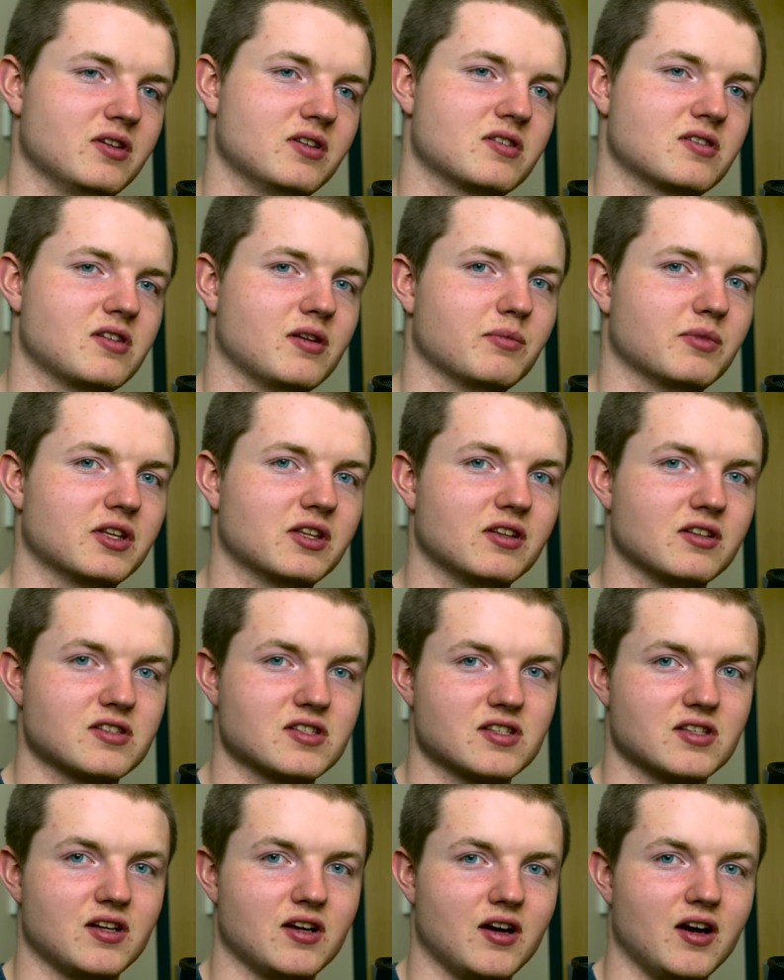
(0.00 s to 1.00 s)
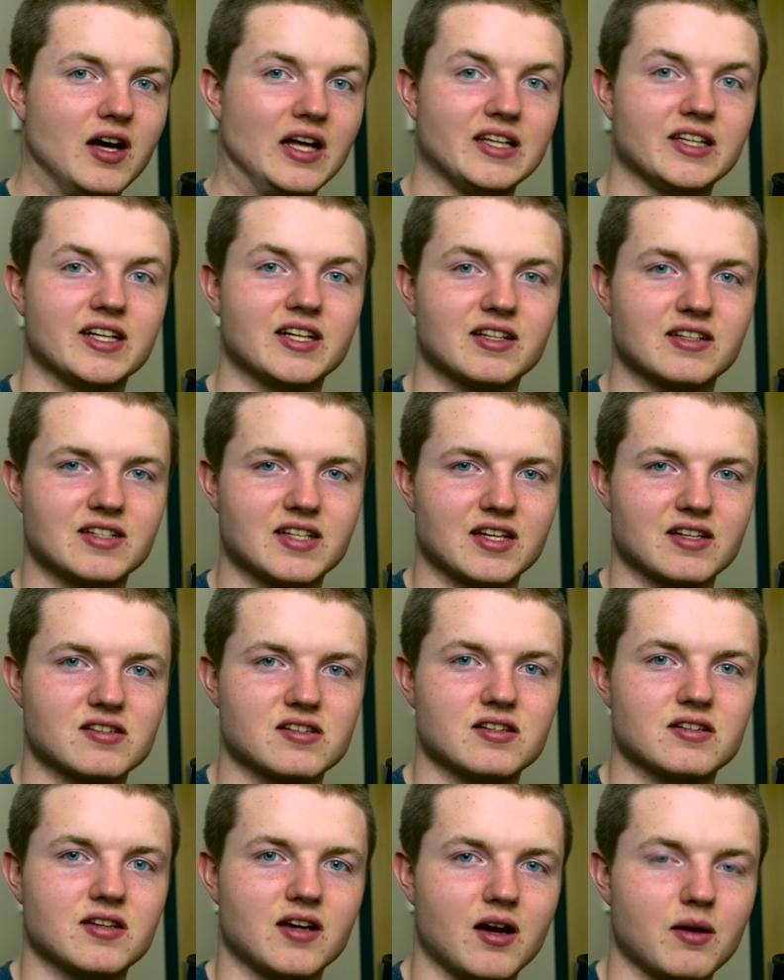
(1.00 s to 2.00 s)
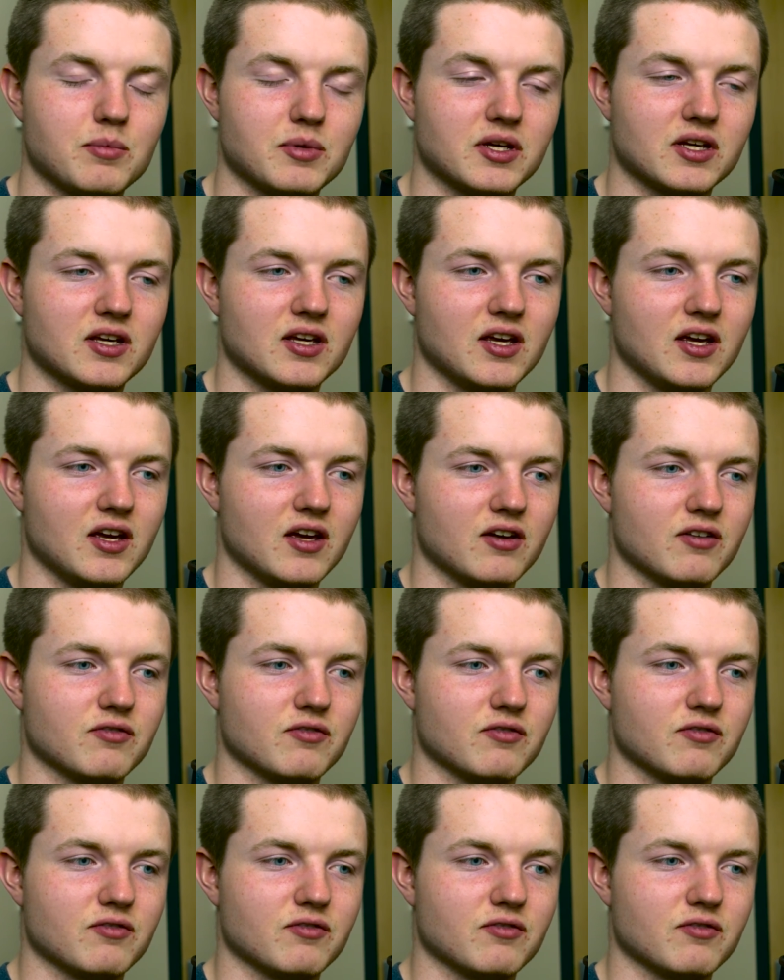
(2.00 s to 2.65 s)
is something that's a hotly contested topic